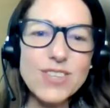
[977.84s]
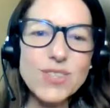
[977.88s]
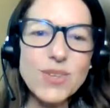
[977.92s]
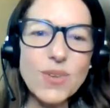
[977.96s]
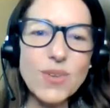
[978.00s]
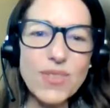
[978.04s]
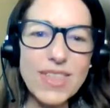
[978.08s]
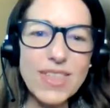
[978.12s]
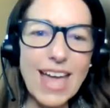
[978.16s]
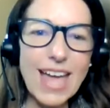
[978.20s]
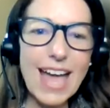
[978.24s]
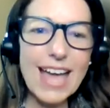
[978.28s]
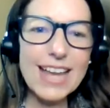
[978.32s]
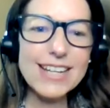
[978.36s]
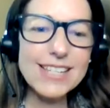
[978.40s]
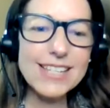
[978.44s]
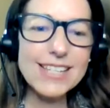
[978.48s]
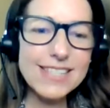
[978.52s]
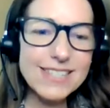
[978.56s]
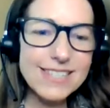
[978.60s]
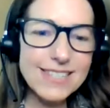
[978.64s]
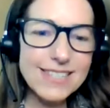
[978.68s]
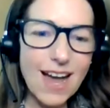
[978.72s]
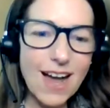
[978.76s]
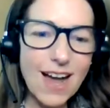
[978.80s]
And so that
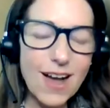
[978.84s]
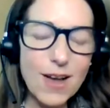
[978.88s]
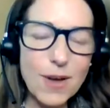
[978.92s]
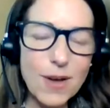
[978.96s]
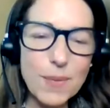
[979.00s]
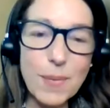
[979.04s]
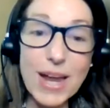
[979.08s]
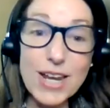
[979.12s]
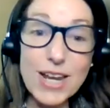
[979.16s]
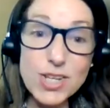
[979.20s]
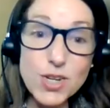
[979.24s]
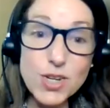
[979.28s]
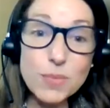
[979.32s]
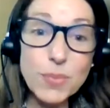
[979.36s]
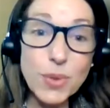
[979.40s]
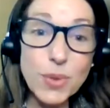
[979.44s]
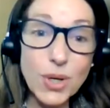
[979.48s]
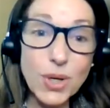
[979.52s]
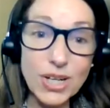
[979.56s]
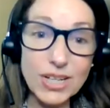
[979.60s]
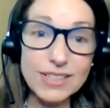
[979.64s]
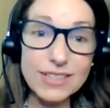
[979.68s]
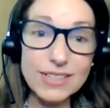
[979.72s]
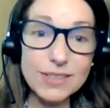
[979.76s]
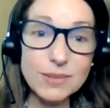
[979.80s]
is my new
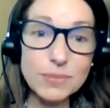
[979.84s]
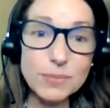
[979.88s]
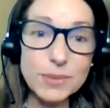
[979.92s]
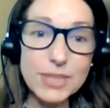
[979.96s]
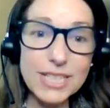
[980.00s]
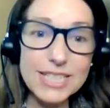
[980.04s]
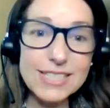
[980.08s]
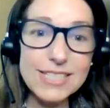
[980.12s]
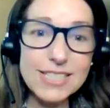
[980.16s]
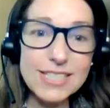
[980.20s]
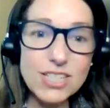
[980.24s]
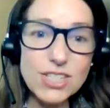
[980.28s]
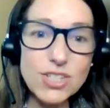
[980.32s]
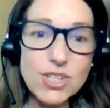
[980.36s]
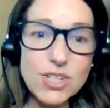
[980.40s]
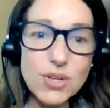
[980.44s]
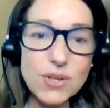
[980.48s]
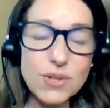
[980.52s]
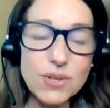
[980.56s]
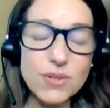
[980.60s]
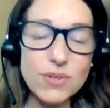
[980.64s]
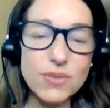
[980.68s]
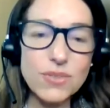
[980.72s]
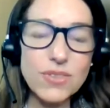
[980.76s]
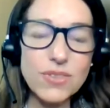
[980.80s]
book, Blessed
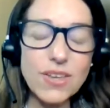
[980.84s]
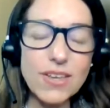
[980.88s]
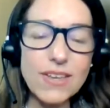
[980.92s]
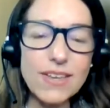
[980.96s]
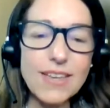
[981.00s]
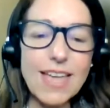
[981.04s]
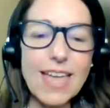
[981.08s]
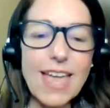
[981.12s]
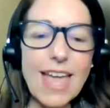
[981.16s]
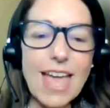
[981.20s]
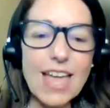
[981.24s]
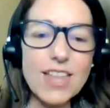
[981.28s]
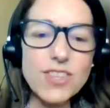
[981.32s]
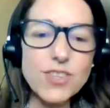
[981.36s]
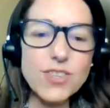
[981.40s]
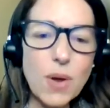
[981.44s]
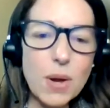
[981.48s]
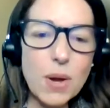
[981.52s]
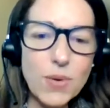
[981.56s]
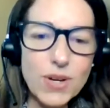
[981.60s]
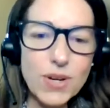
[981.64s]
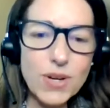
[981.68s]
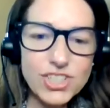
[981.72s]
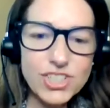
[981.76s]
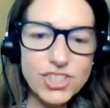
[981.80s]
Youth. And
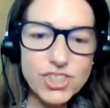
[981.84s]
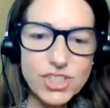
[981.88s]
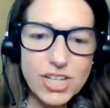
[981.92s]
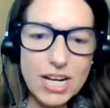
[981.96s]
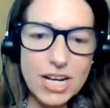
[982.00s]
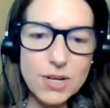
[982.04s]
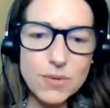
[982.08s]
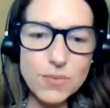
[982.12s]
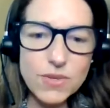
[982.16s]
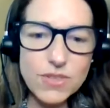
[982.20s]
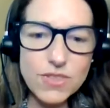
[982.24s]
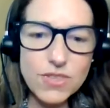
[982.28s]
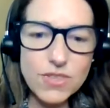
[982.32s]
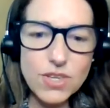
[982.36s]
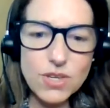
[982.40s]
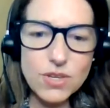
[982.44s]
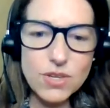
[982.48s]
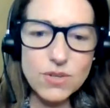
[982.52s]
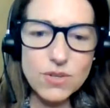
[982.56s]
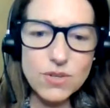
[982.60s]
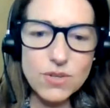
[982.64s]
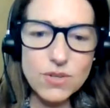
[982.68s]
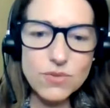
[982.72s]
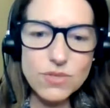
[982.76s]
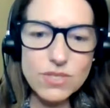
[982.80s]
so I want to share with
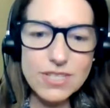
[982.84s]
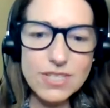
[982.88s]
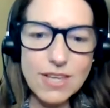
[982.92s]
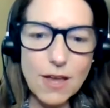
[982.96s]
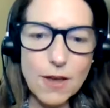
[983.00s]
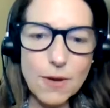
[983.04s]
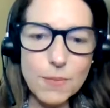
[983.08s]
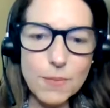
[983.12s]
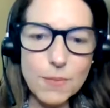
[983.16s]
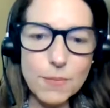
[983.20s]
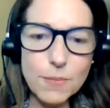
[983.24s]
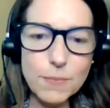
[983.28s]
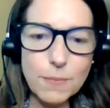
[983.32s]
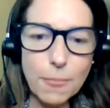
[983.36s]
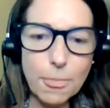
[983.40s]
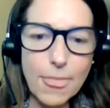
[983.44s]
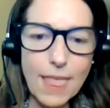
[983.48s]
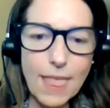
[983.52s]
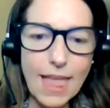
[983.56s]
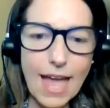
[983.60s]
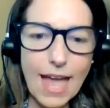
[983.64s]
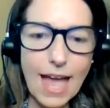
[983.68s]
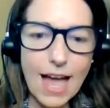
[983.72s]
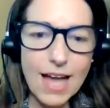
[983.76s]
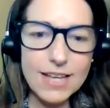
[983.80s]
you some
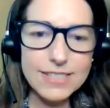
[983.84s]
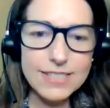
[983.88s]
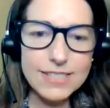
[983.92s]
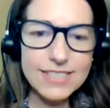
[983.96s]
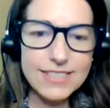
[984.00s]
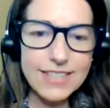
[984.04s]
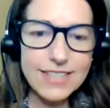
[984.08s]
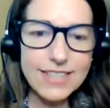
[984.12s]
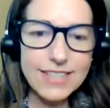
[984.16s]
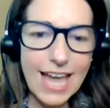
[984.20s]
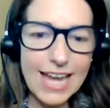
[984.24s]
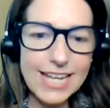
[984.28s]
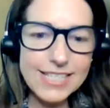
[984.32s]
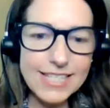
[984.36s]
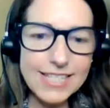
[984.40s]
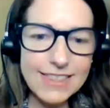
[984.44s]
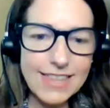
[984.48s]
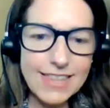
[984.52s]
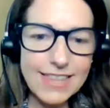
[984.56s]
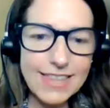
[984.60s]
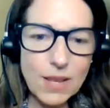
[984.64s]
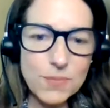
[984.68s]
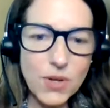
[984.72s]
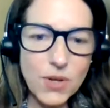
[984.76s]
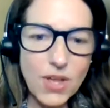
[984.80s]

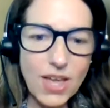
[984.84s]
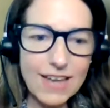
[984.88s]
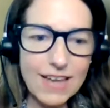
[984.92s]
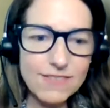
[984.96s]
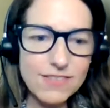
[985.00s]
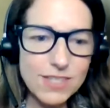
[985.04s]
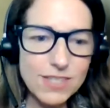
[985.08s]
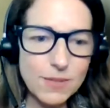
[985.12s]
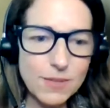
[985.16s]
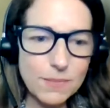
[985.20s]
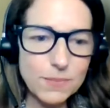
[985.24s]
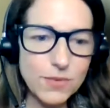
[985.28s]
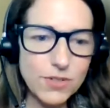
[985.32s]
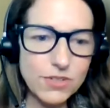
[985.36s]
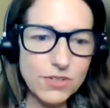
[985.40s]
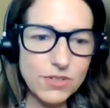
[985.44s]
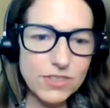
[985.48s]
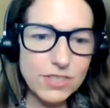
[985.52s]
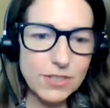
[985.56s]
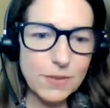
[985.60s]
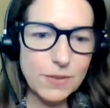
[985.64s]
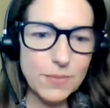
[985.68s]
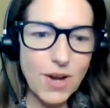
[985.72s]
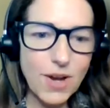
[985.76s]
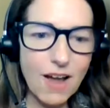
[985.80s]
slides, and then we'll have some
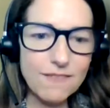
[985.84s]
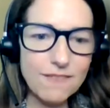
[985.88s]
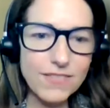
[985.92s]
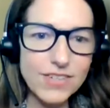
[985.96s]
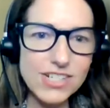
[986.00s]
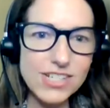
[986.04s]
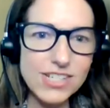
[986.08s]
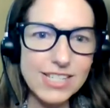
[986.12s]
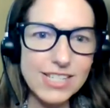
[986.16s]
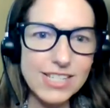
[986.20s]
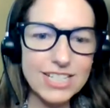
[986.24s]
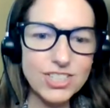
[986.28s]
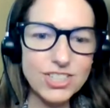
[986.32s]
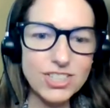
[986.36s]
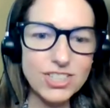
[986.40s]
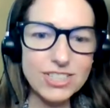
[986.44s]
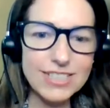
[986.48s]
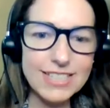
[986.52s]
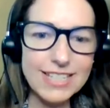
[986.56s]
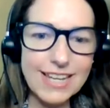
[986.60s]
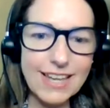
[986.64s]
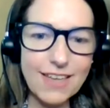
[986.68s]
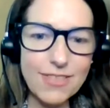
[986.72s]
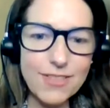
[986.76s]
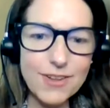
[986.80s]

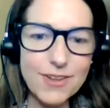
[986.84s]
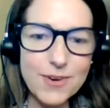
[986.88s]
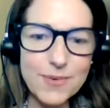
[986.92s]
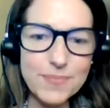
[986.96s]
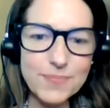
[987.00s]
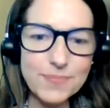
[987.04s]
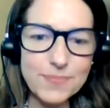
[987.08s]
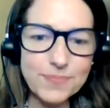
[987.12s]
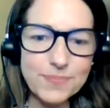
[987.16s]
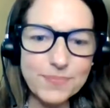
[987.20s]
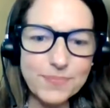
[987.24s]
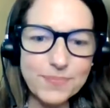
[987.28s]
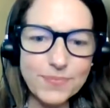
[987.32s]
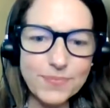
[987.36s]
conversation together.